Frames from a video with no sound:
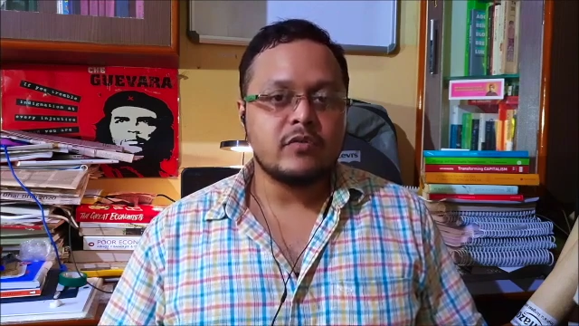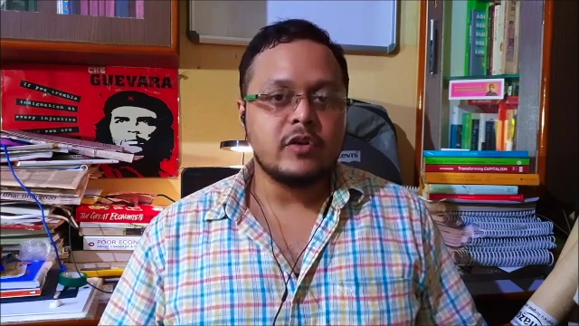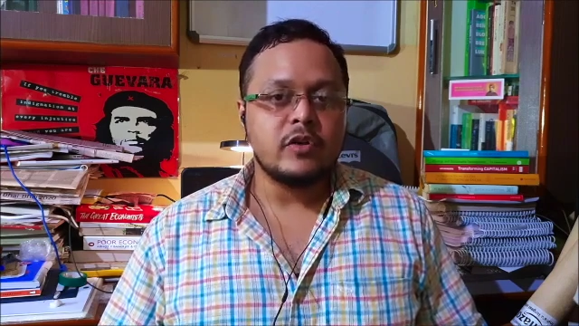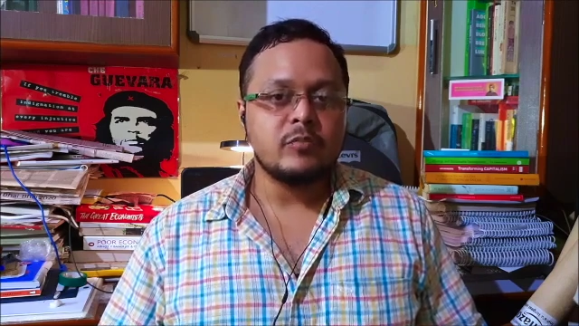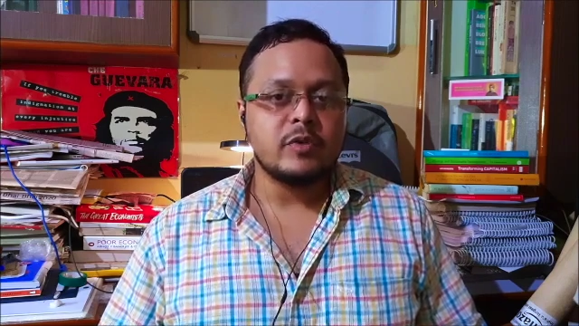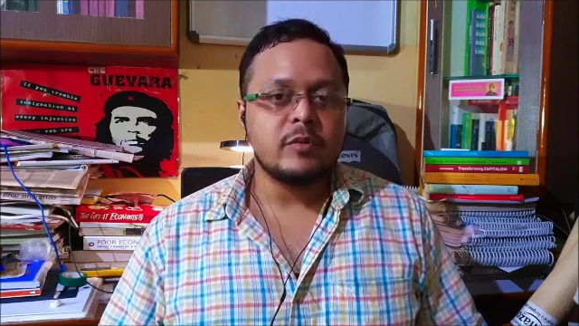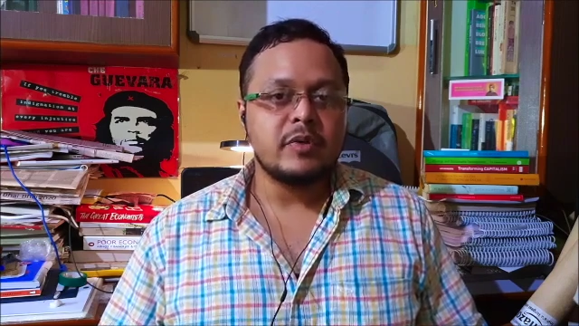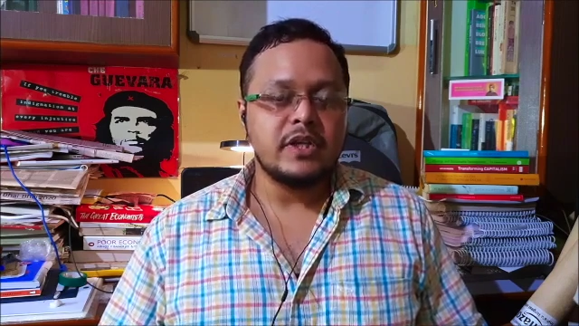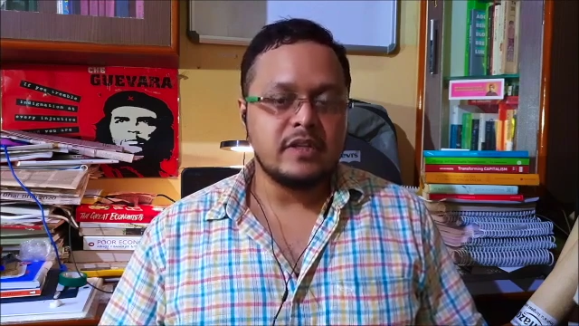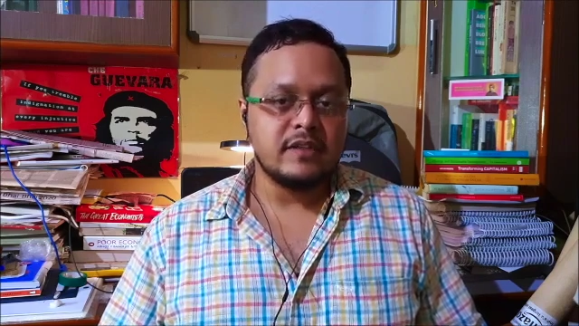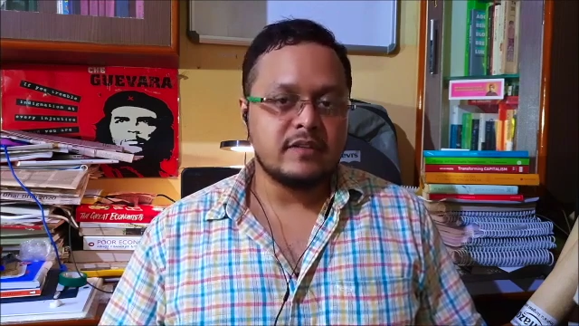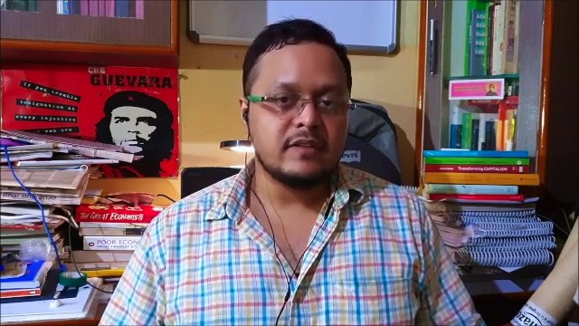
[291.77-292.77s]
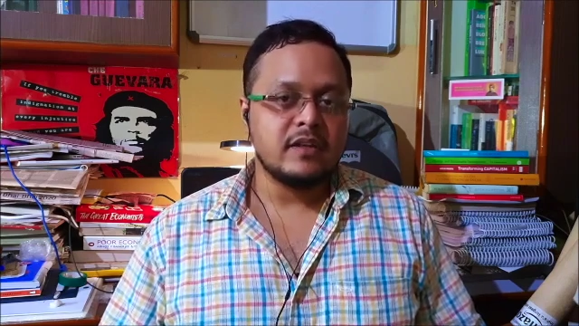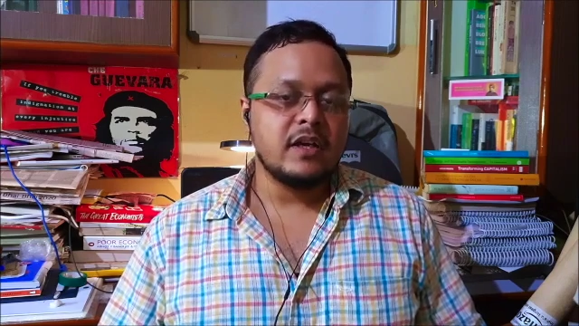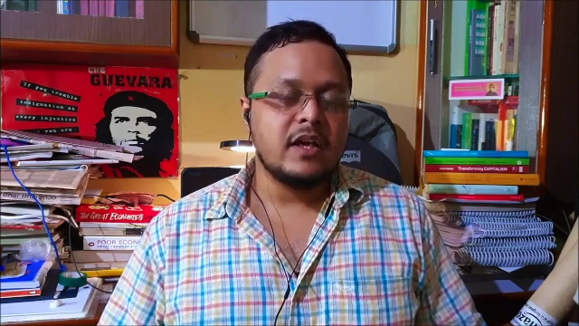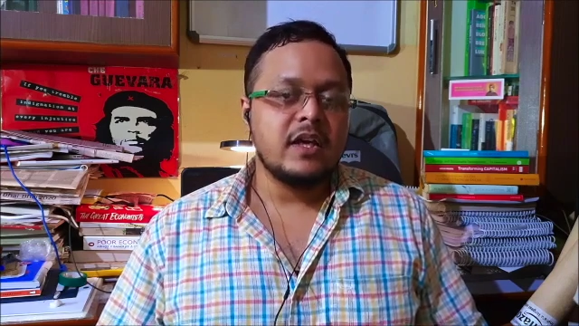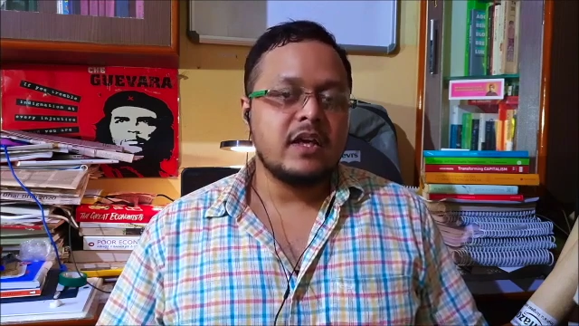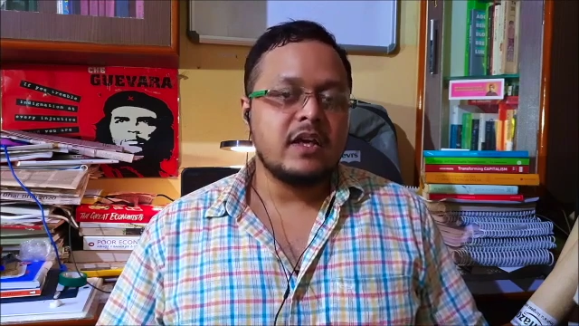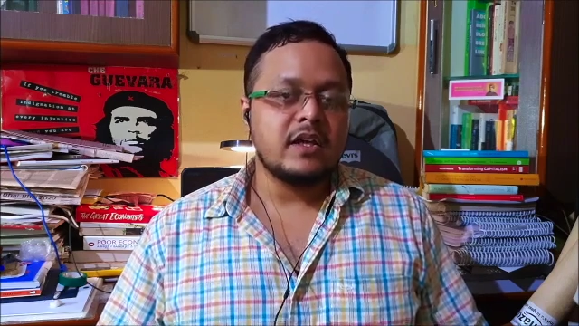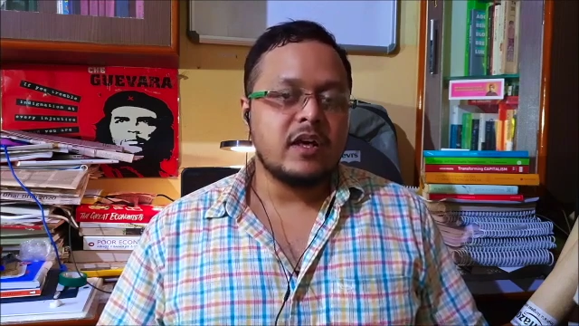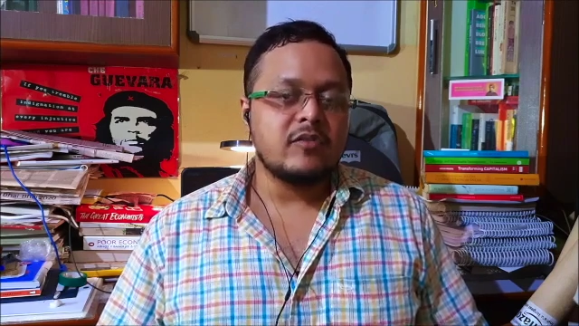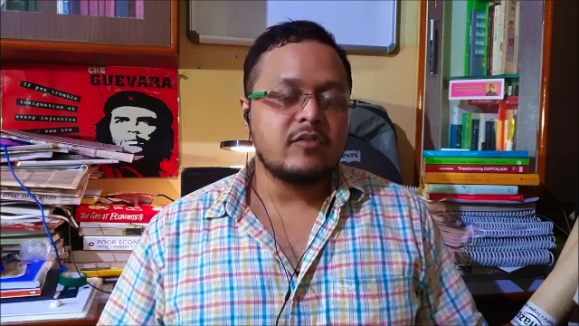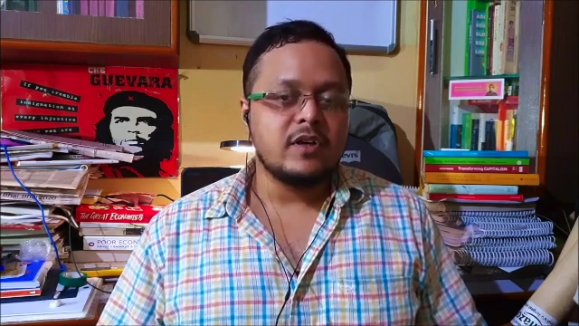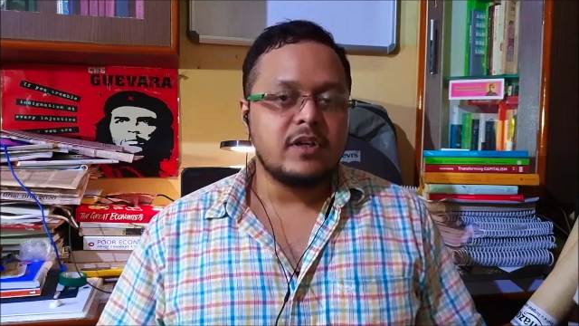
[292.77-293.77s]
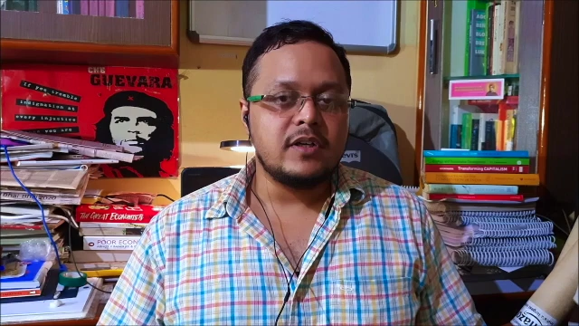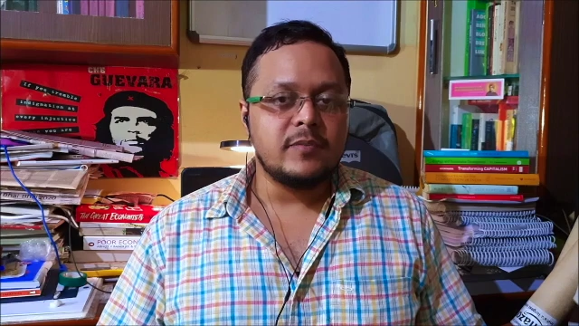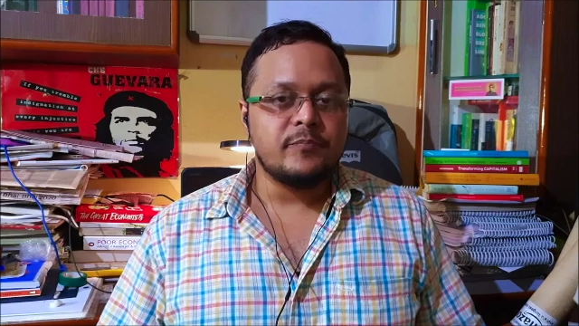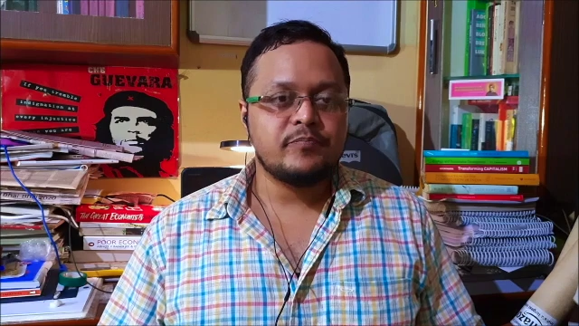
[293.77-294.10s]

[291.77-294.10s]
human beings in our world.